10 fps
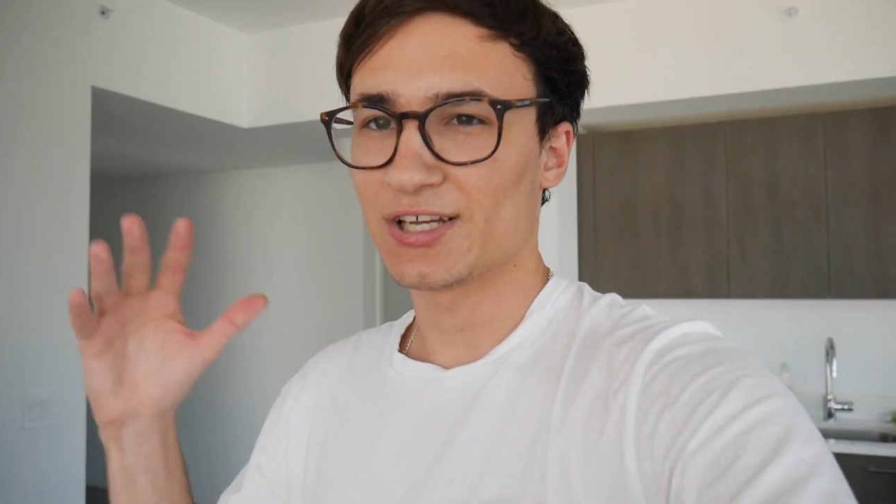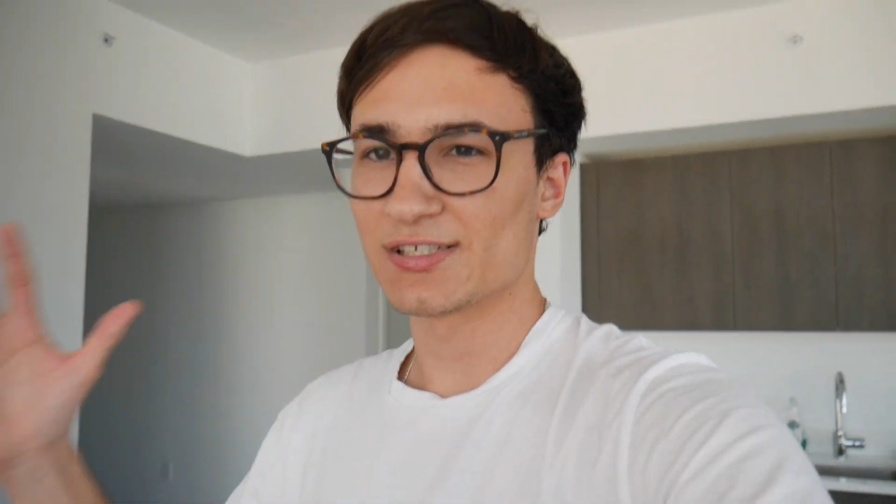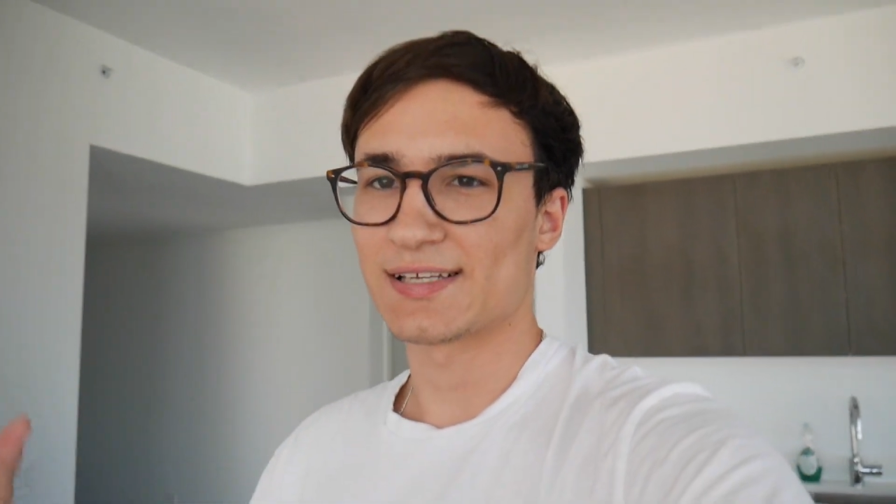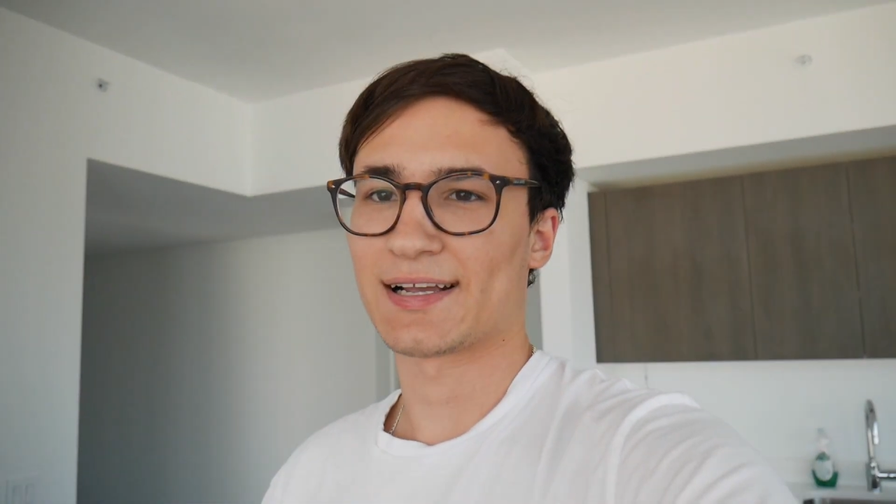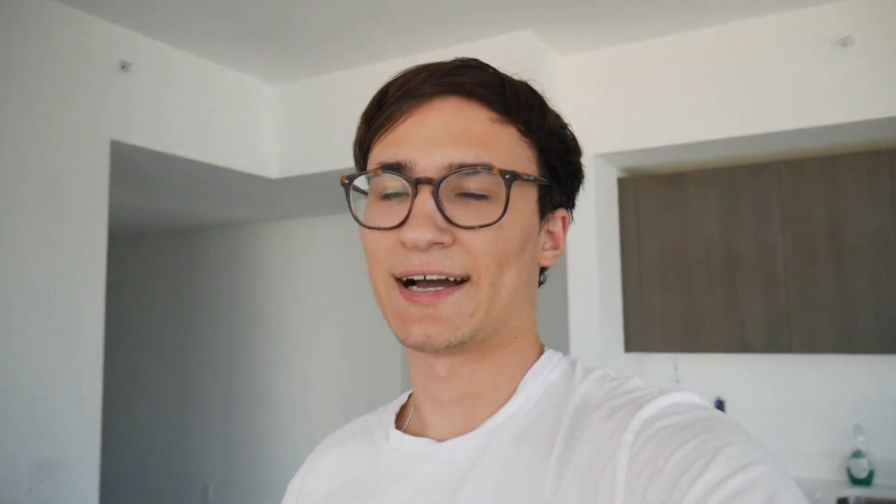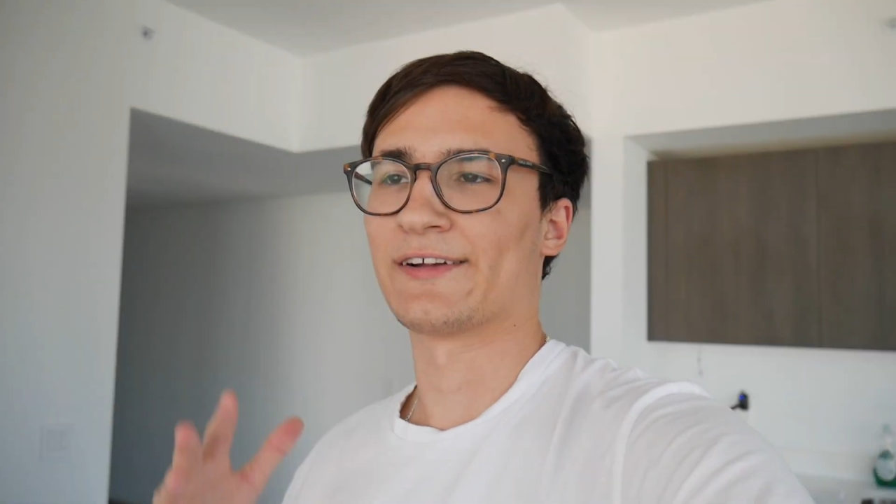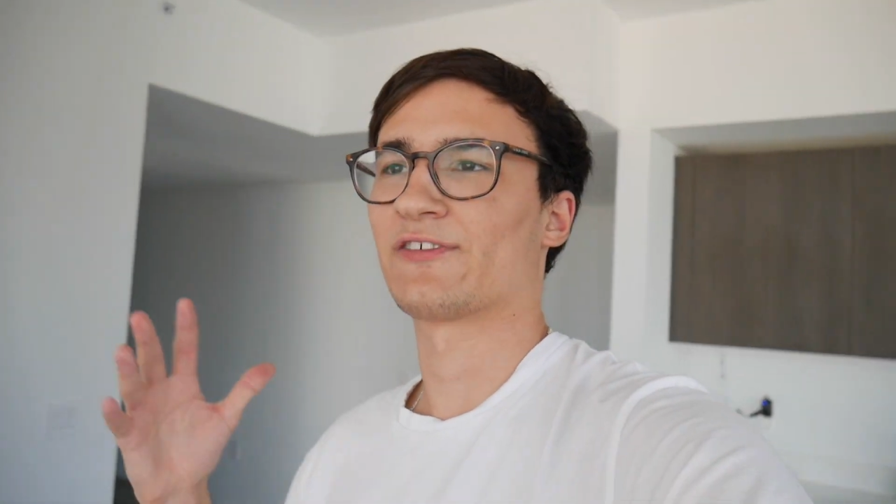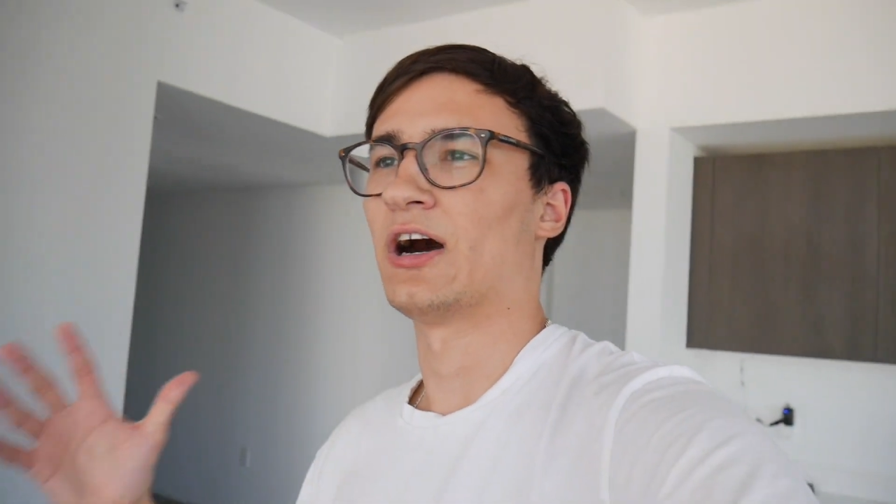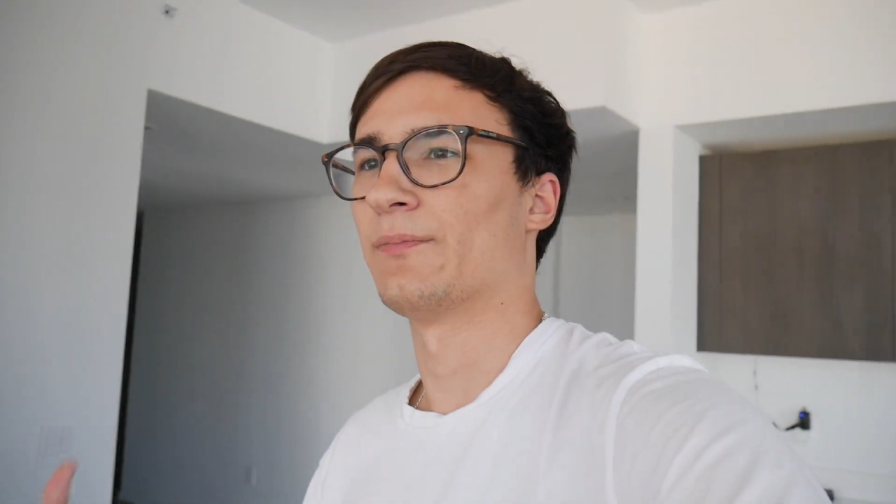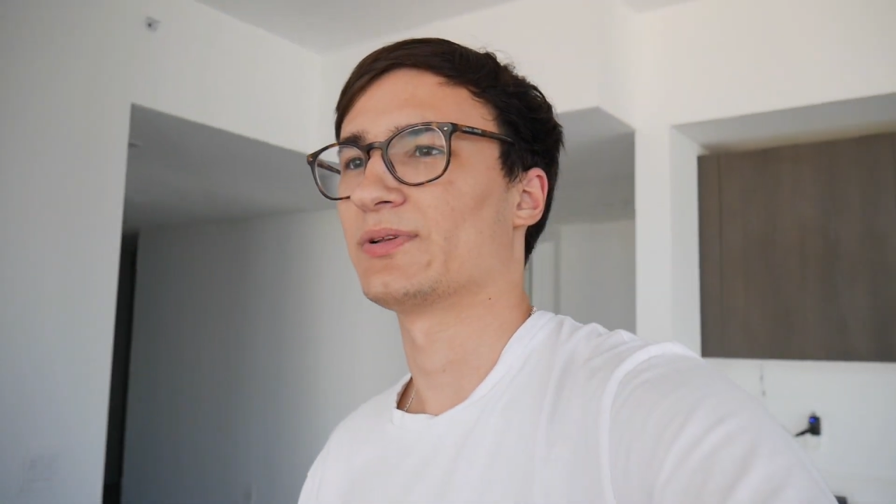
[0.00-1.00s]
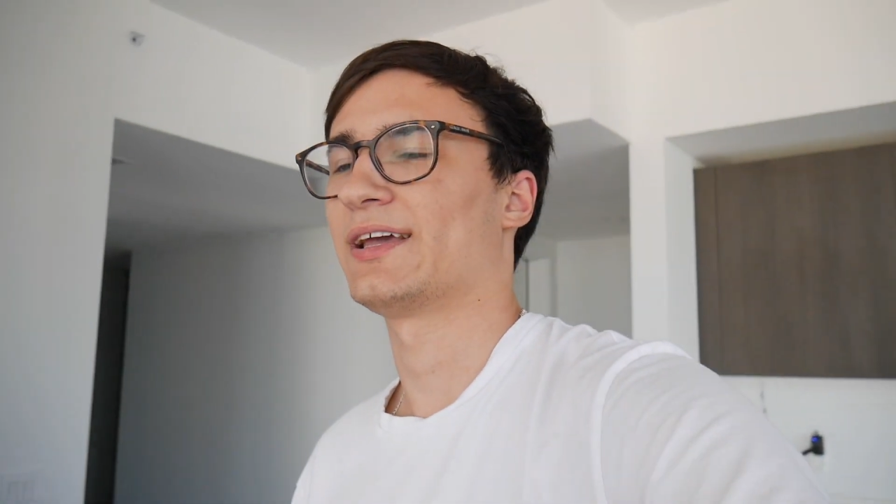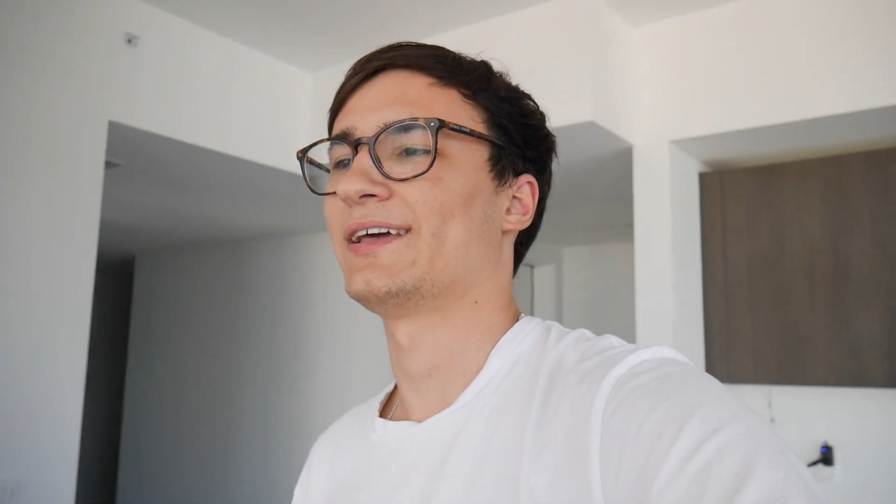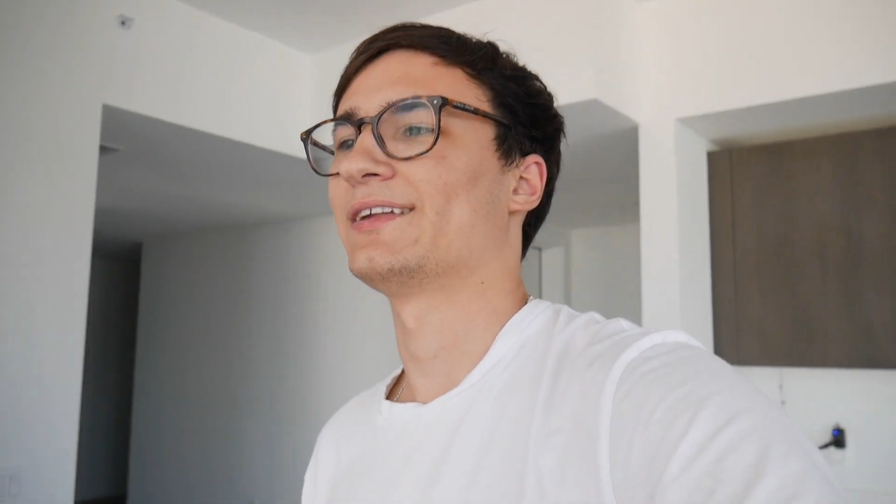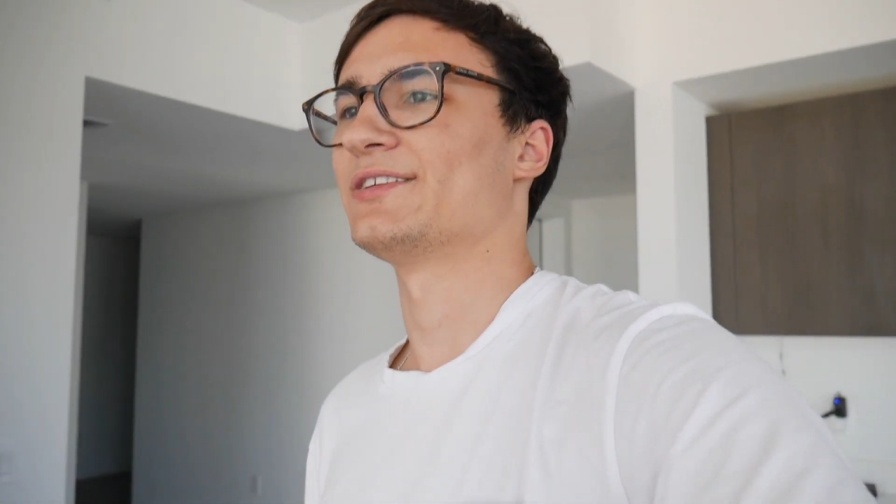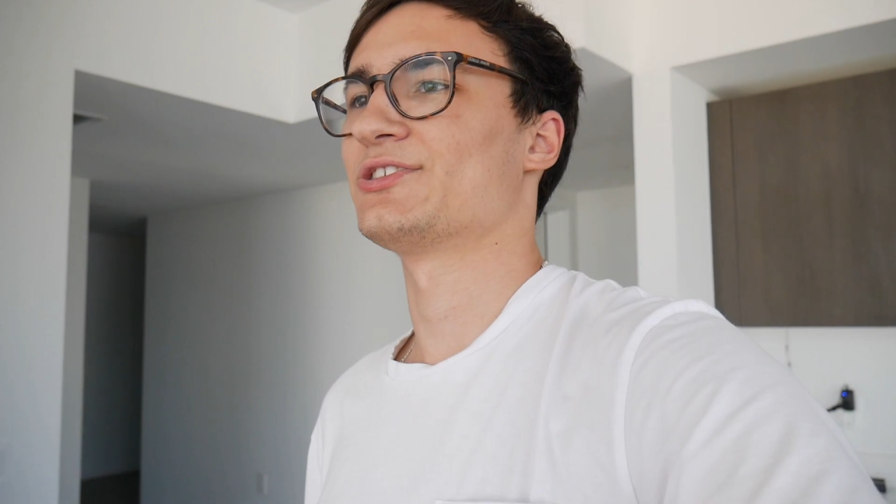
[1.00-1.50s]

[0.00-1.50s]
does get kind of complicated.